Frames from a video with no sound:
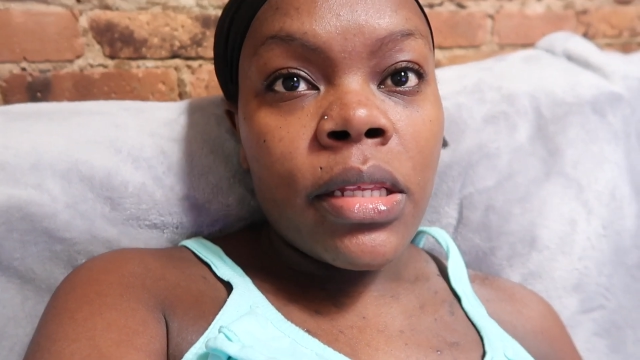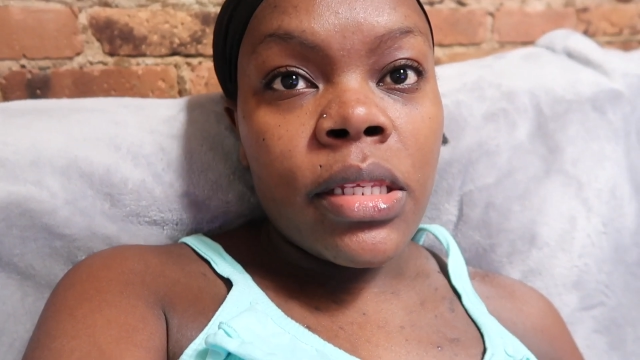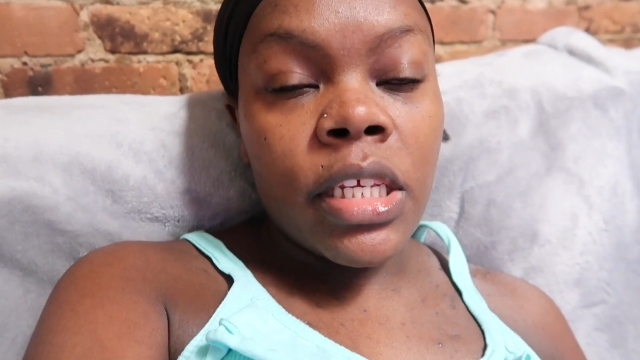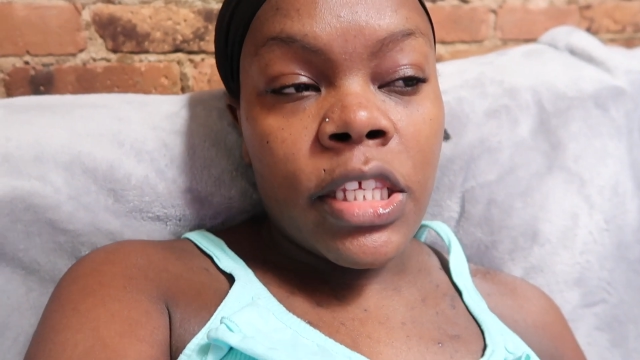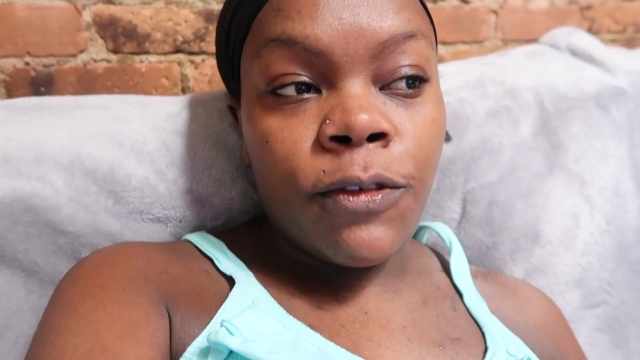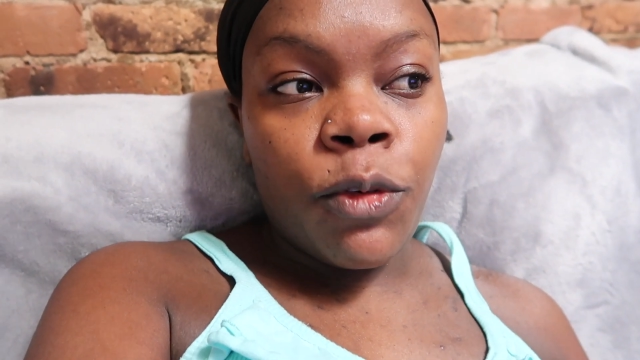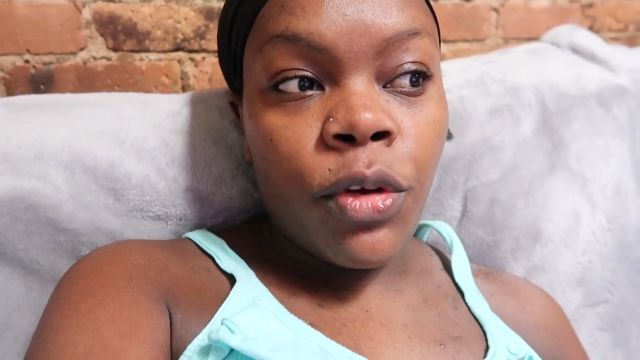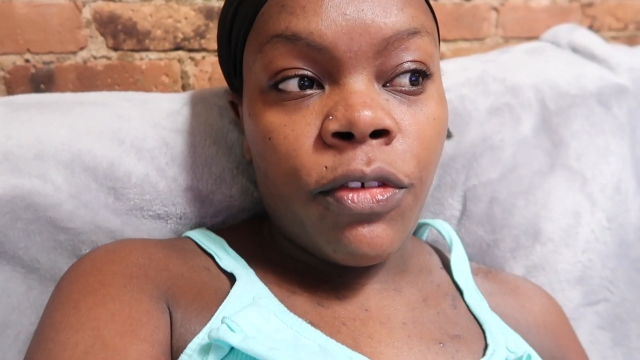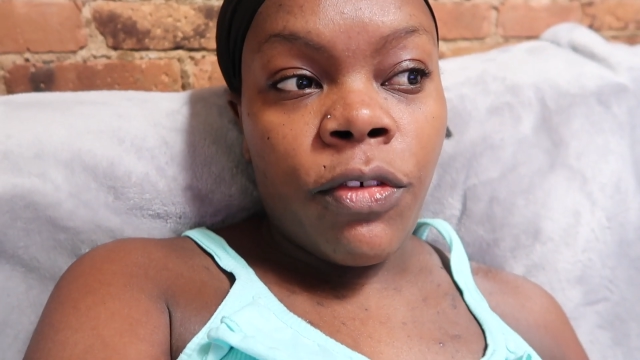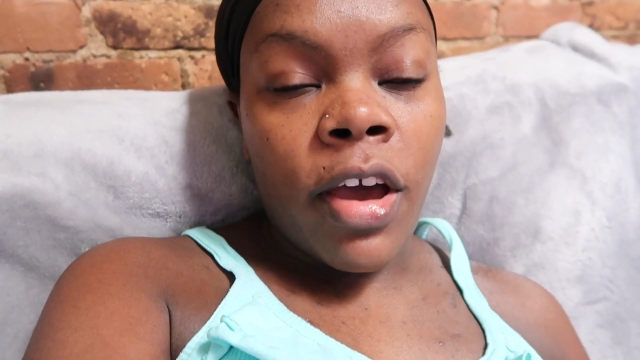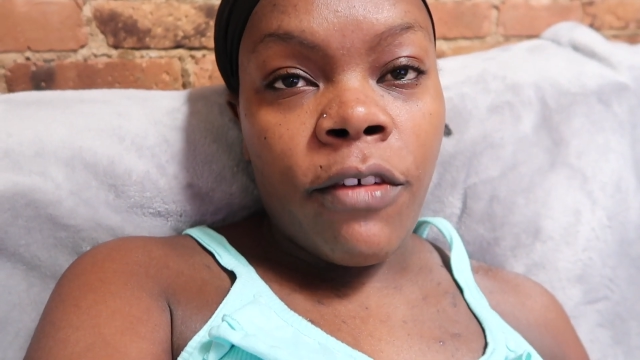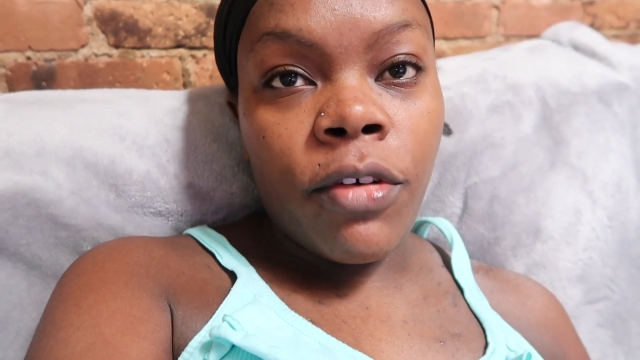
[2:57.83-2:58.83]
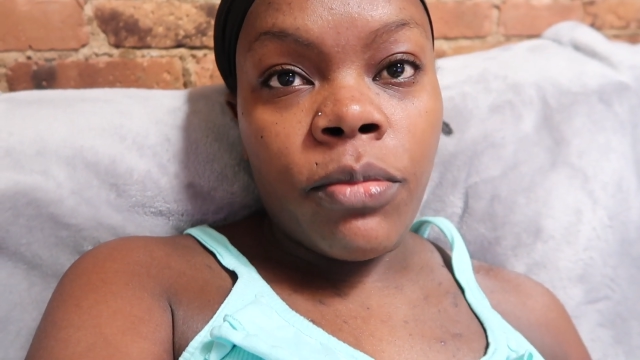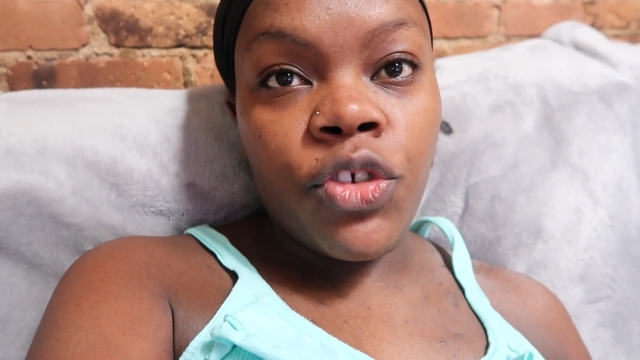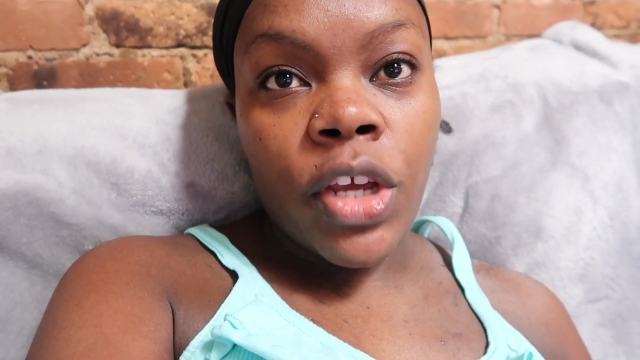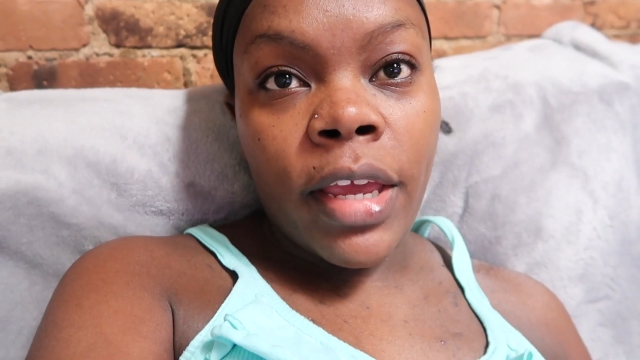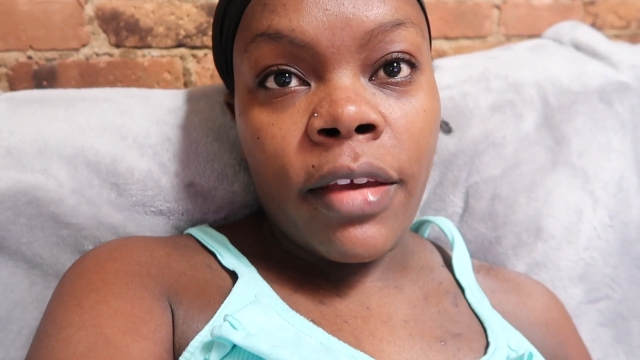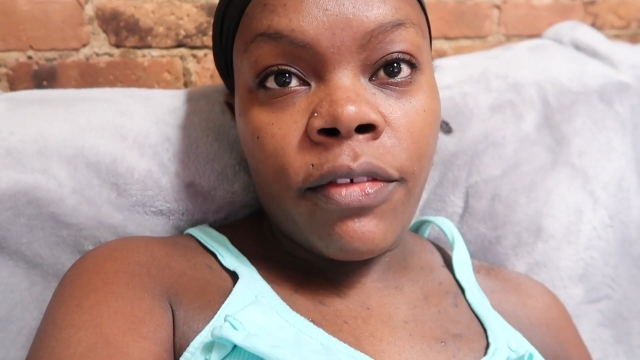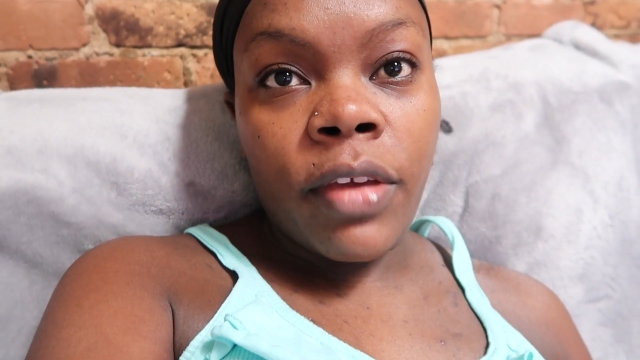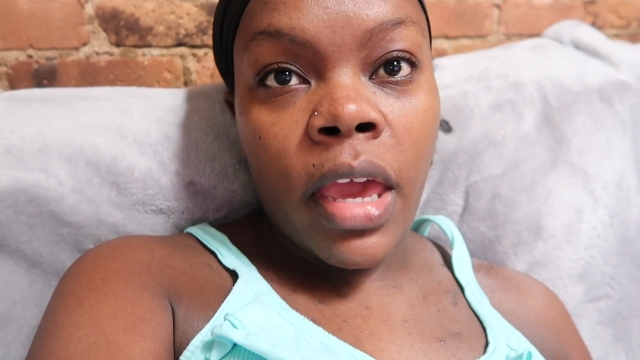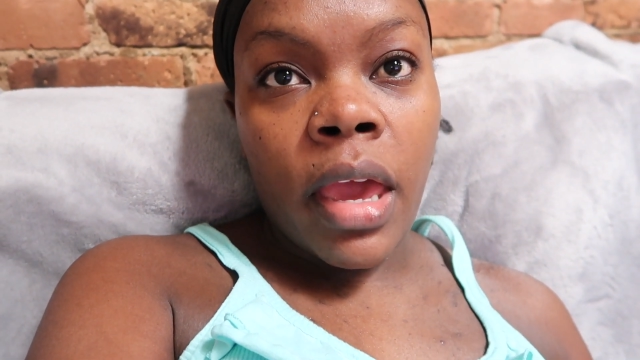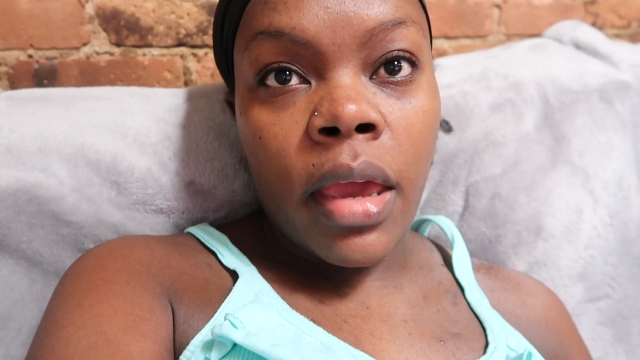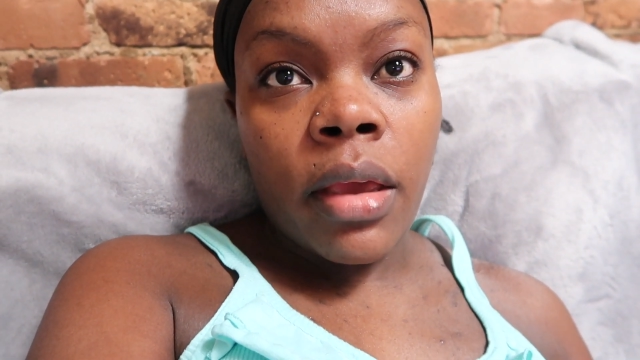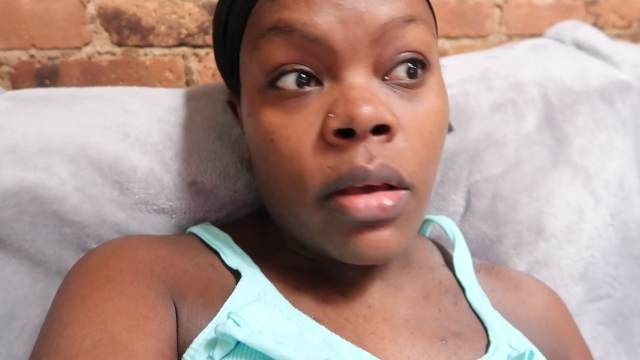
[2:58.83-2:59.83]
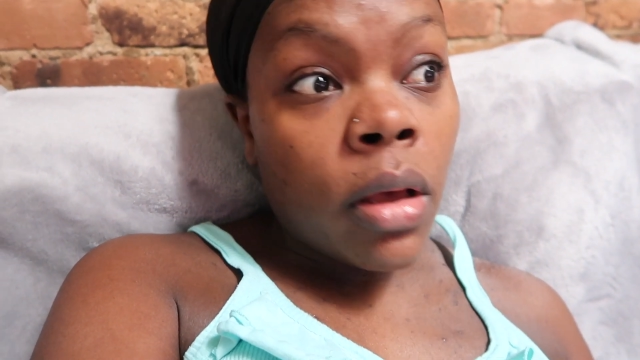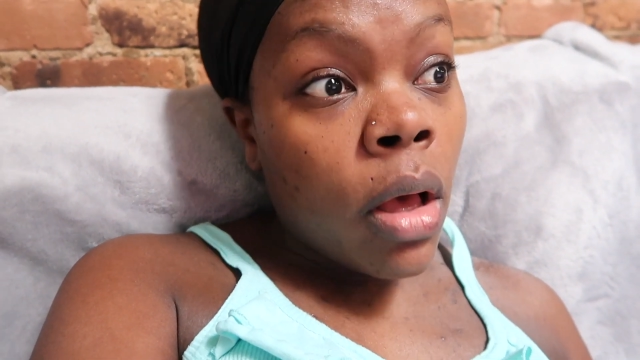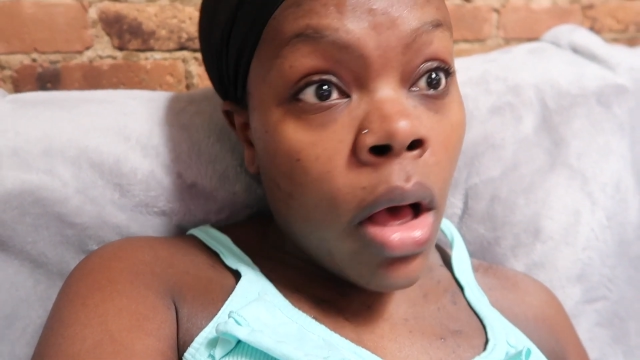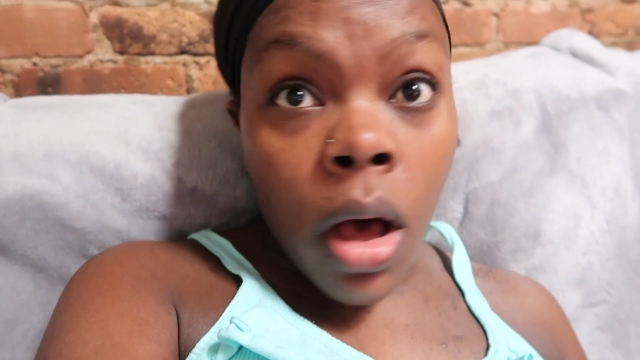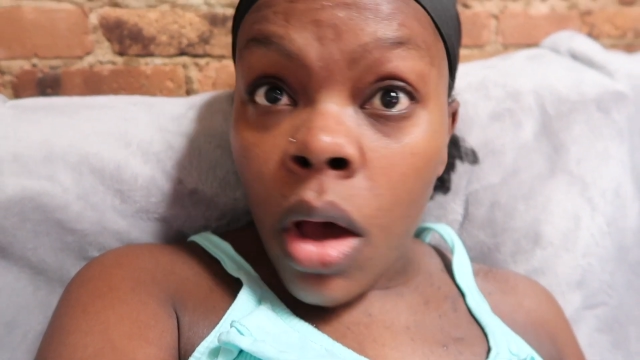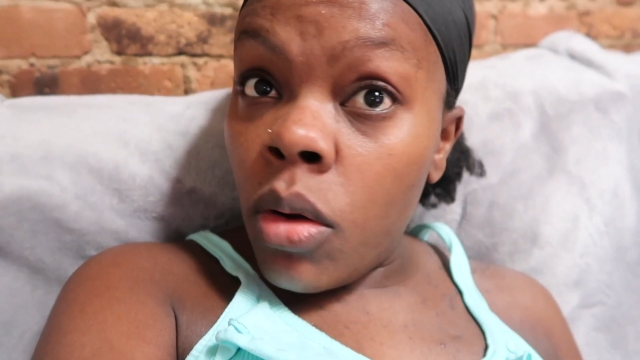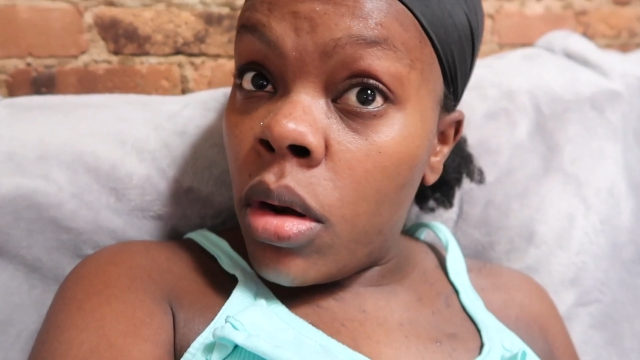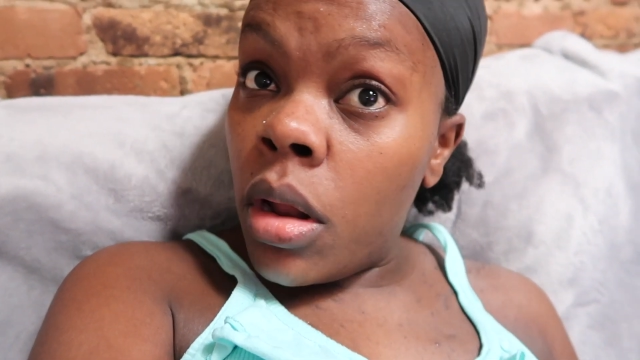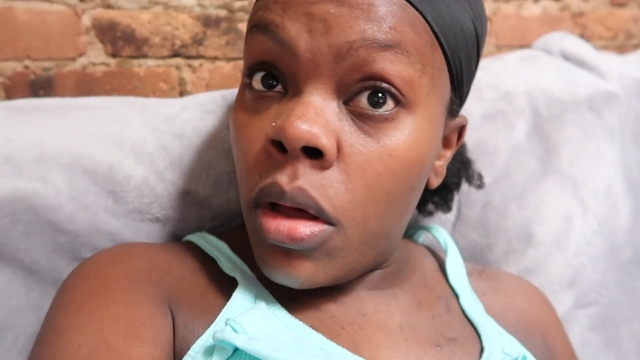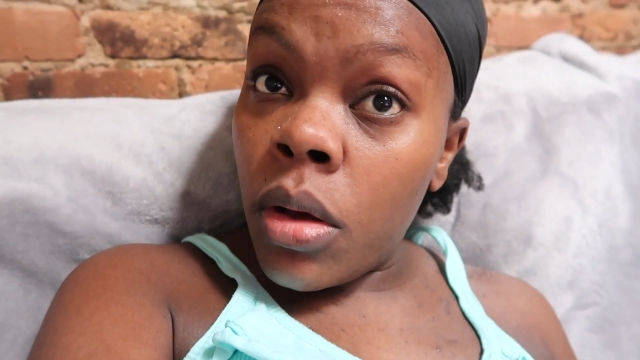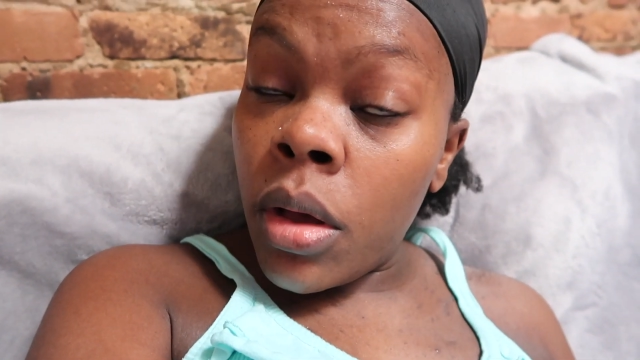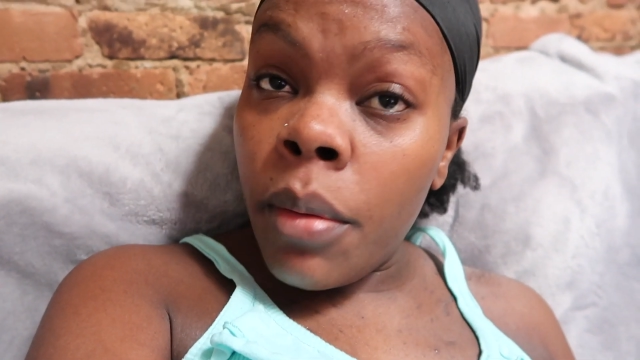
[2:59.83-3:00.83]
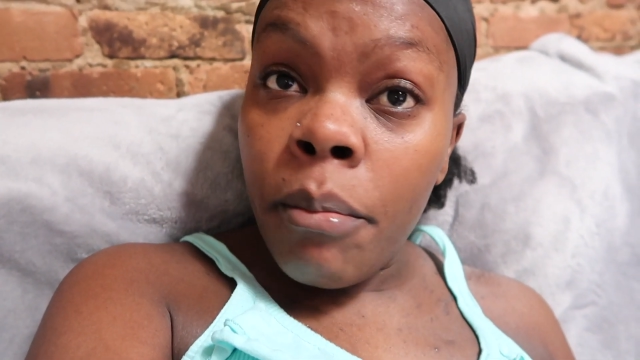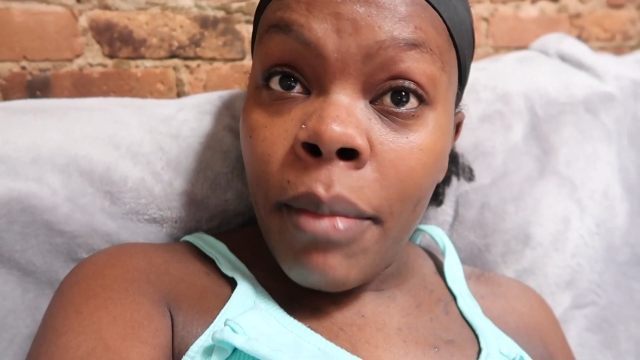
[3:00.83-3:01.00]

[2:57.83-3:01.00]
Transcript: 6:45 from JFK. Oh, look,